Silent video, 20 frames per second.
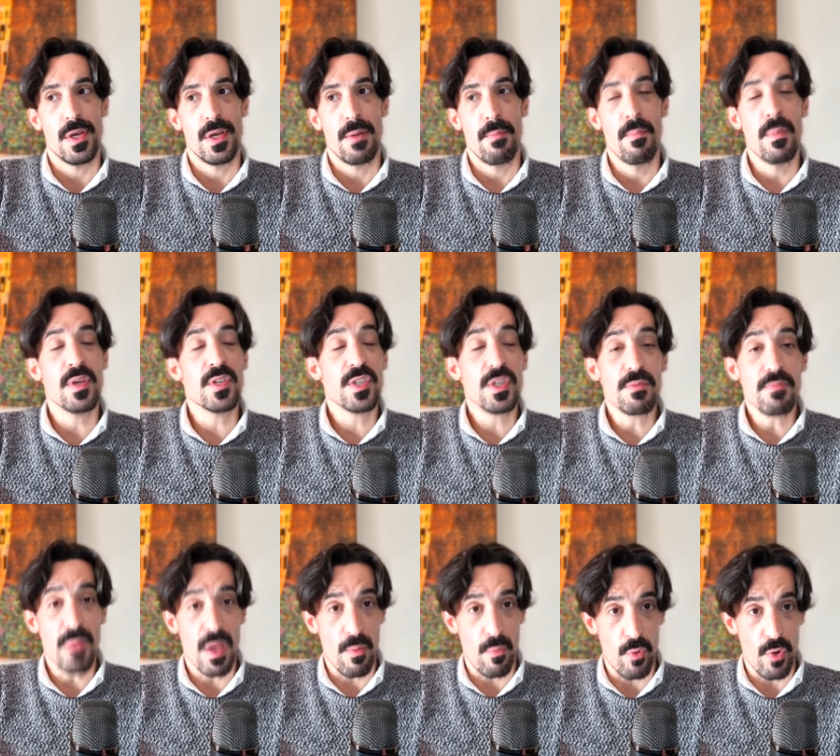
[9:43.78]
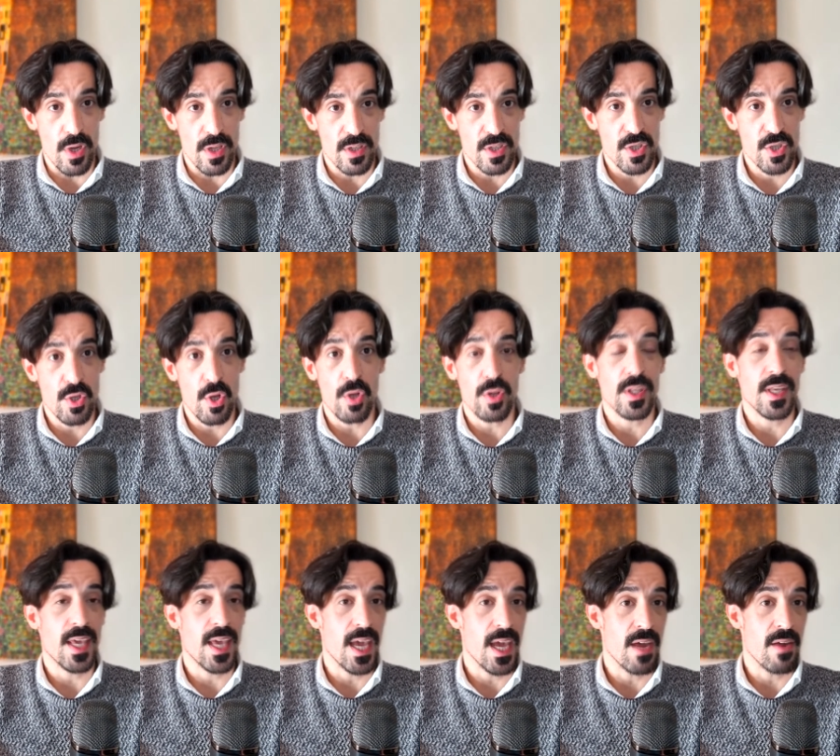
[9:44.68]
muscle memory does
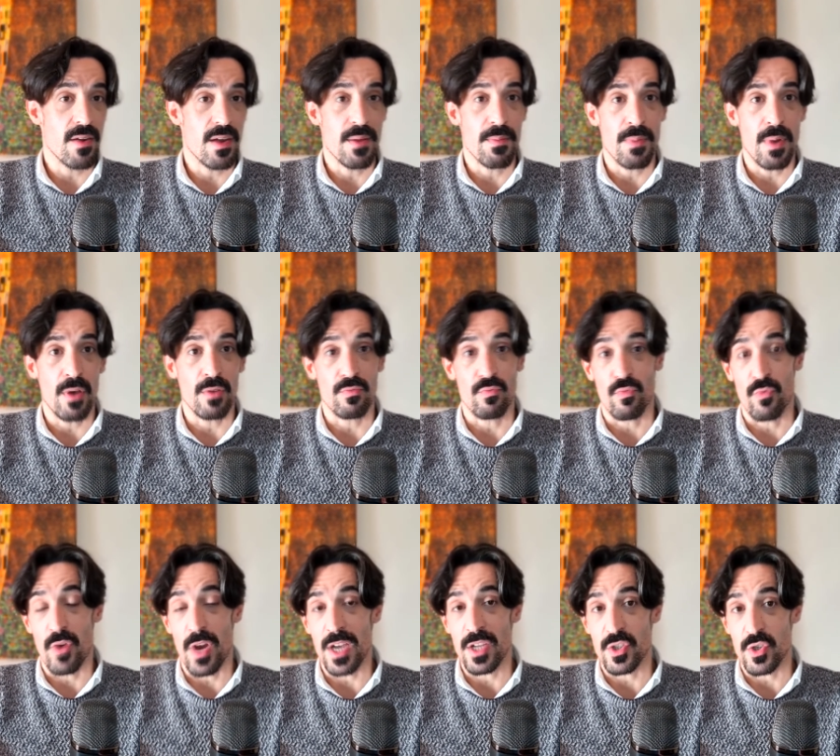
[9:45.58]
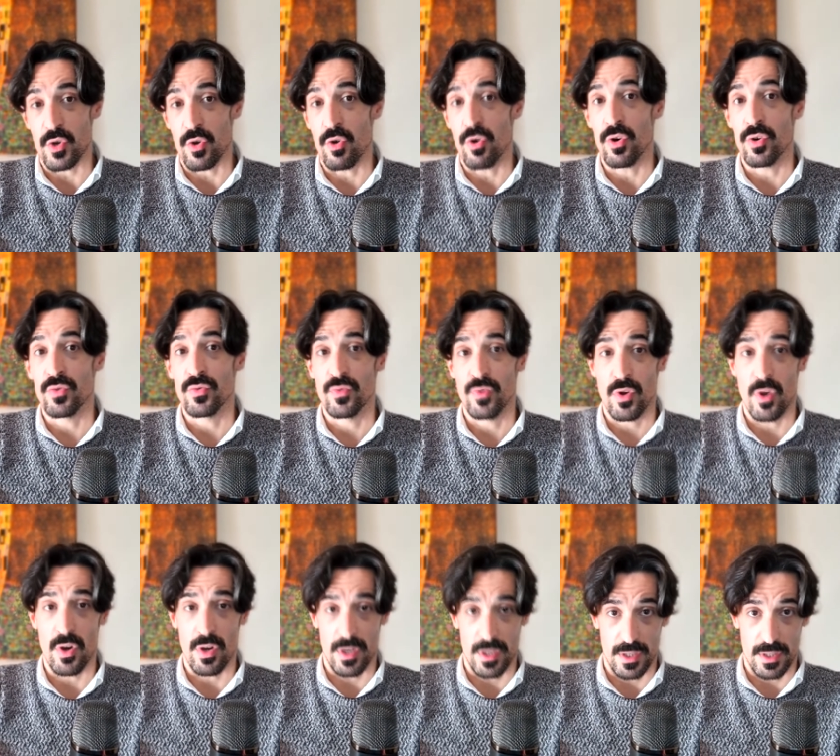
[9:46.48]
not care about right or
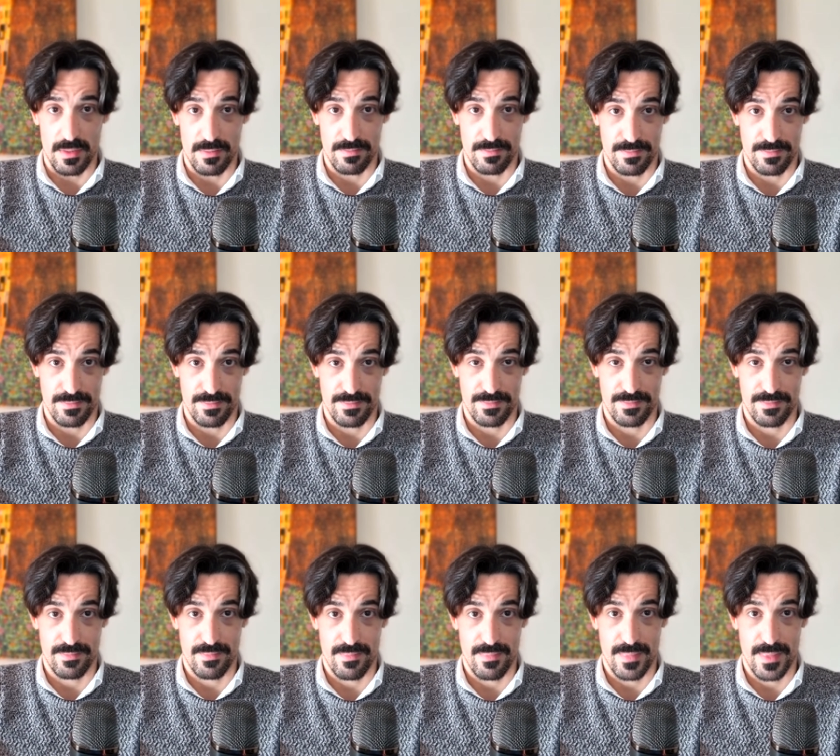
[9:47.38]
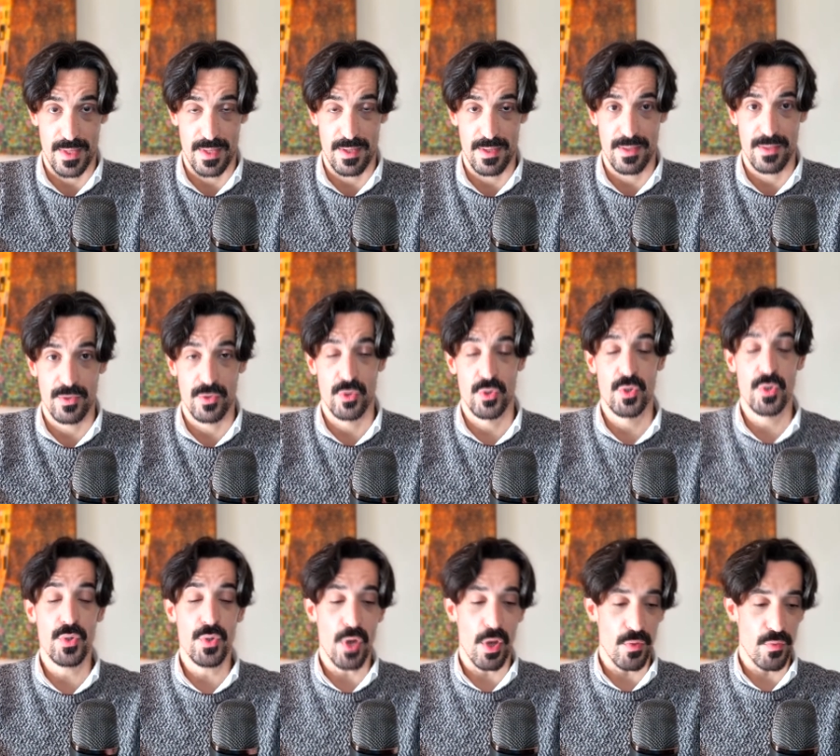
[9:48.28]
wrong.
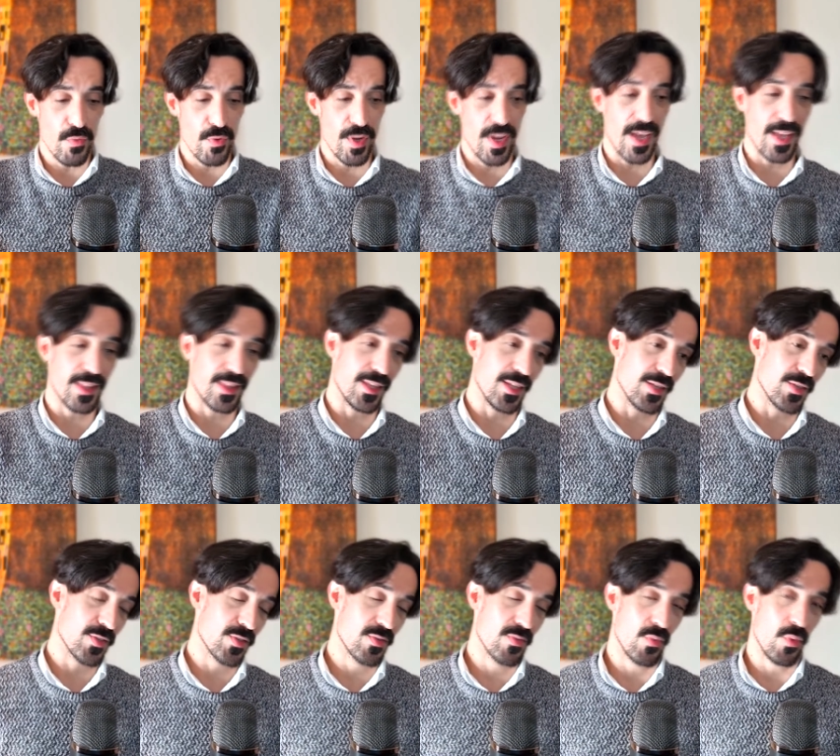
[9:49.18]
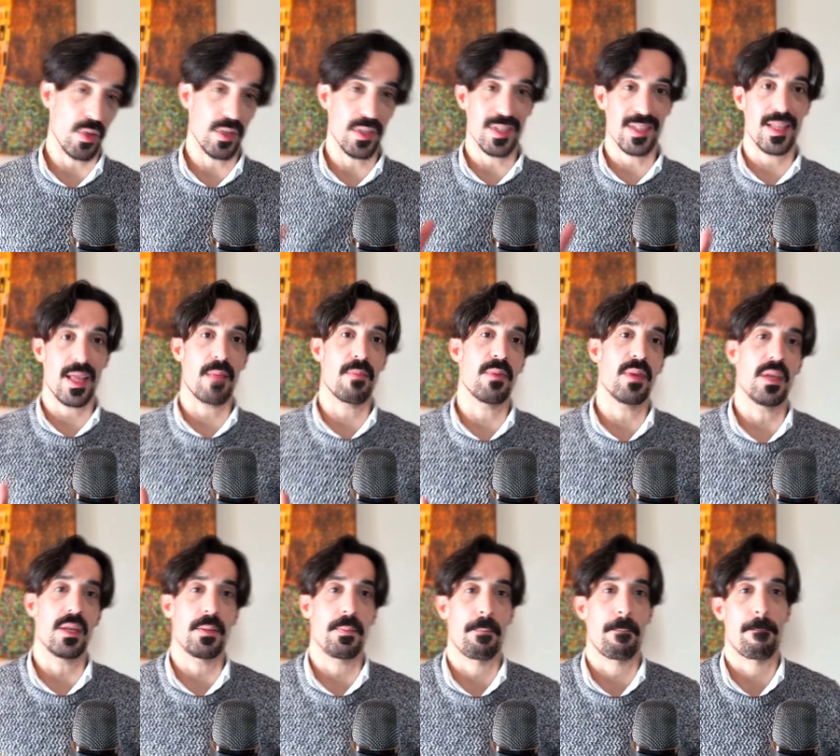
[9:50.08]
Do not forget this. What does that
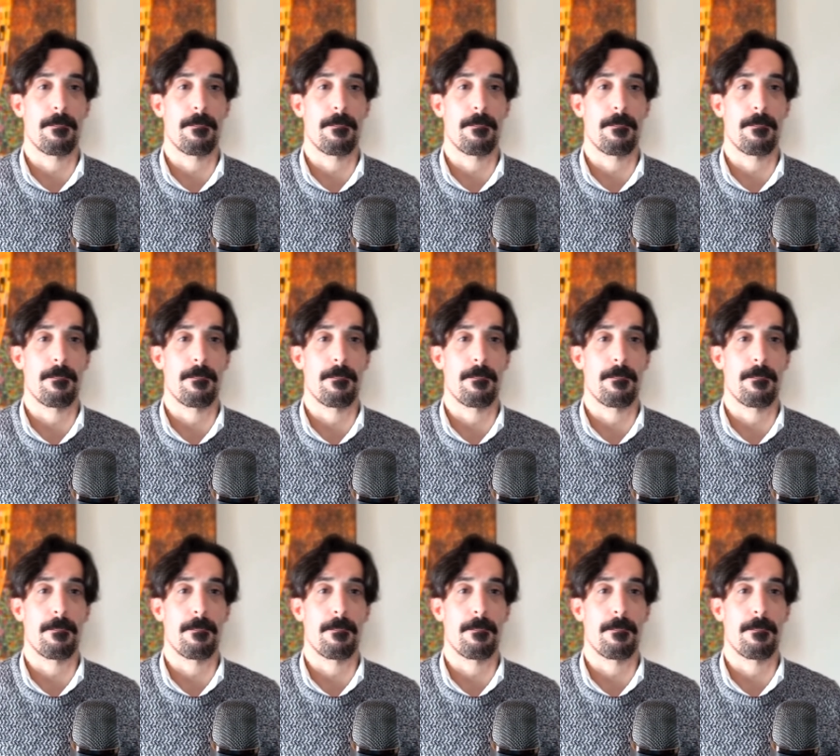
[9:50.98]
mean?